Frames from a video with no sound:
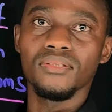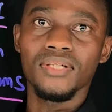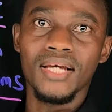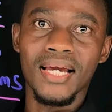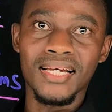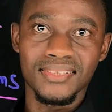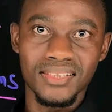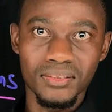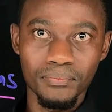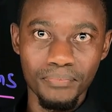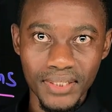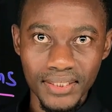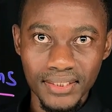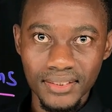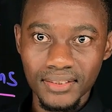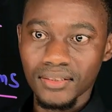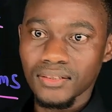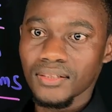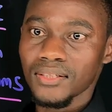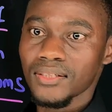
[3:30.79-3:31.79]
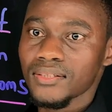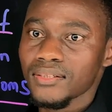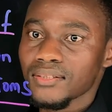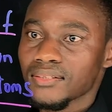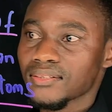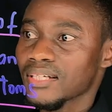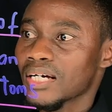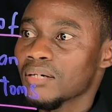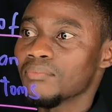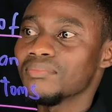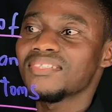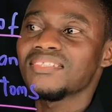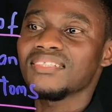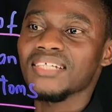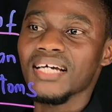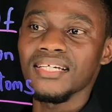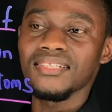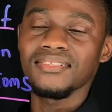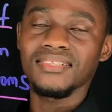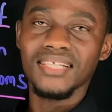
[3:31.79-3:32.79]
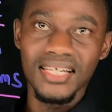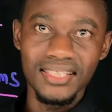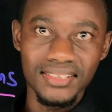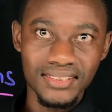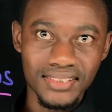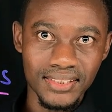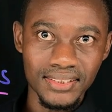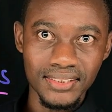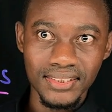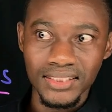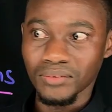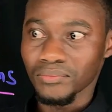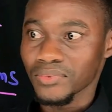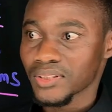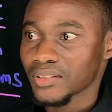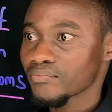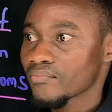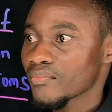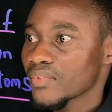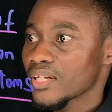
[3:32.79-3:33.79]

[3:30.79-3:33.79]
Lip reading: exhibit some signs and symptoms.